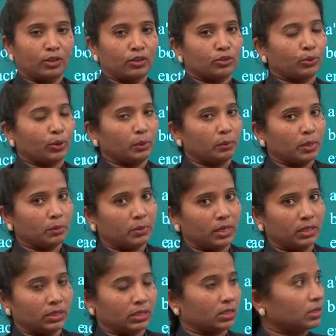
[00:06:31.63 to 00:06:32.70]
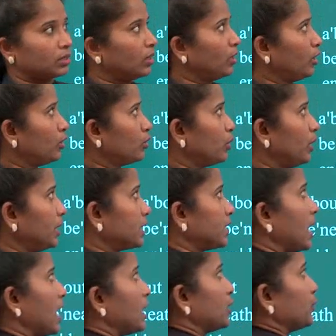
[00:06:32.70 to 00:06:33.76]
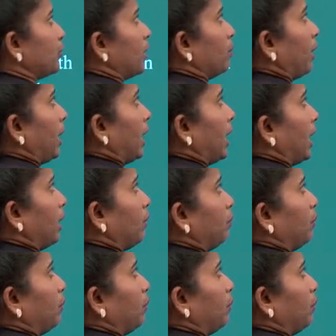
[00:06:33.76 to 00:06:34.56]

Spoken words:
So remember this. So it starts from A,